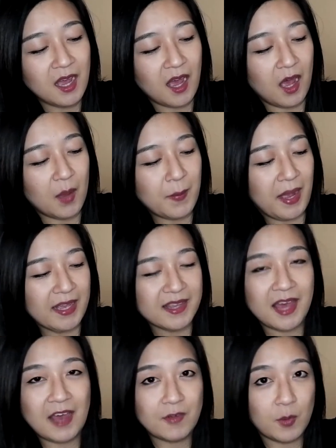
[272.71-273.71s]
I
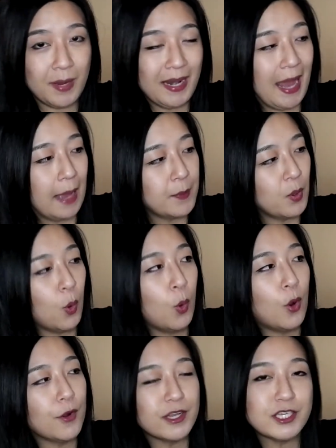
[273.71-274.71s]
either have it on my lap
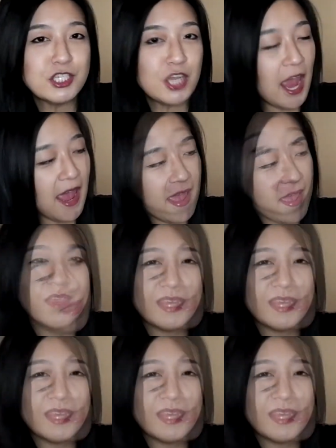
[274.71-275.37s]
or on a chair.